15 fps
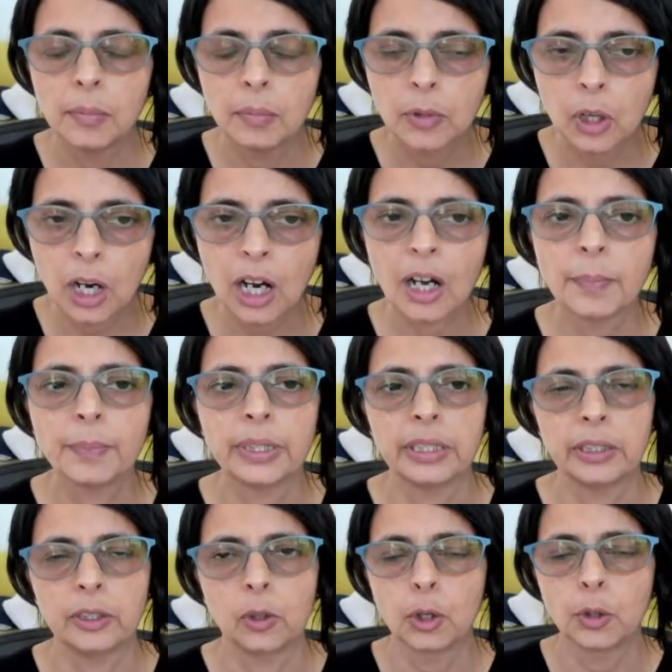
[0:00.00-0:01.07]

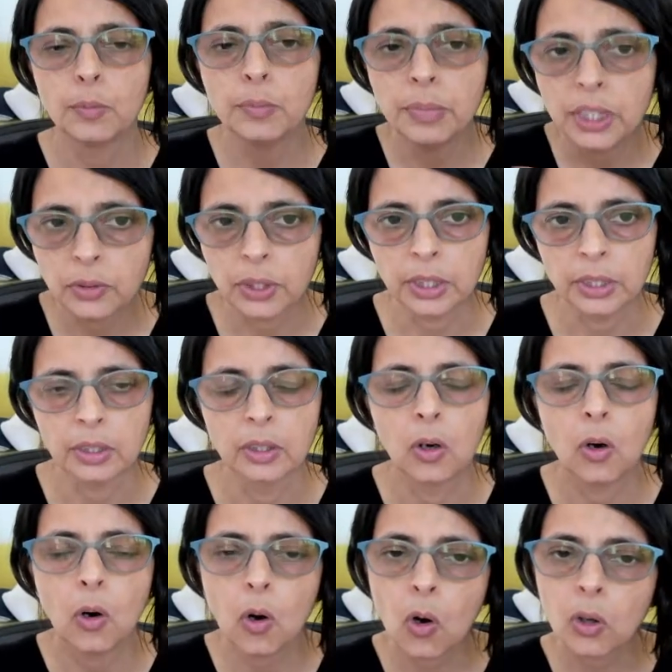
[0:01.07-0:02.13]
copy or mirror
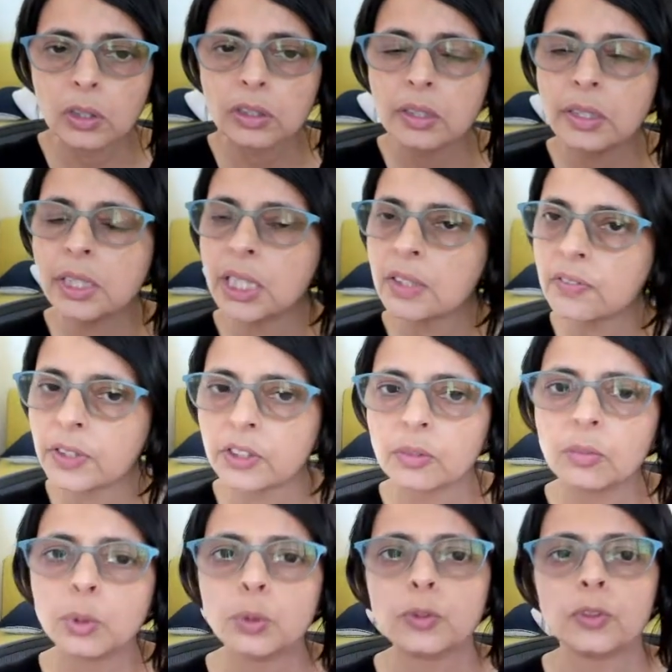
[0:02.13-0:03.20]
all the DFS
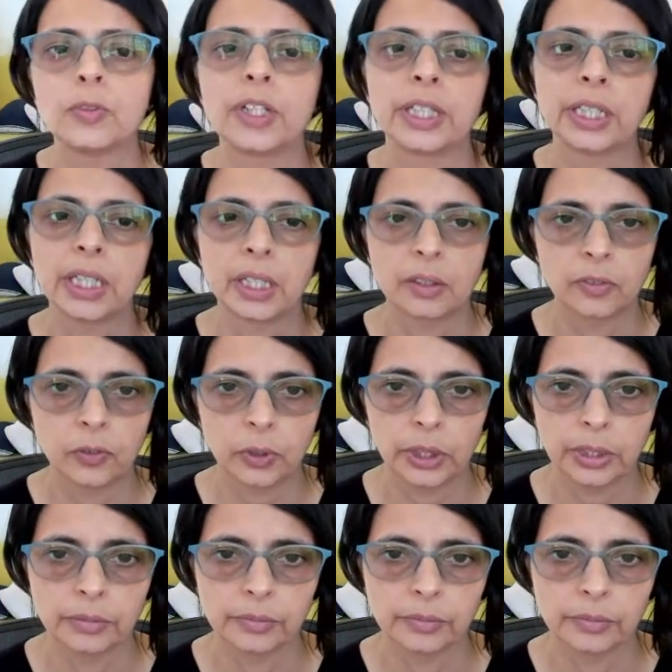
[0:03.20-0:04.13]
moves very carefully.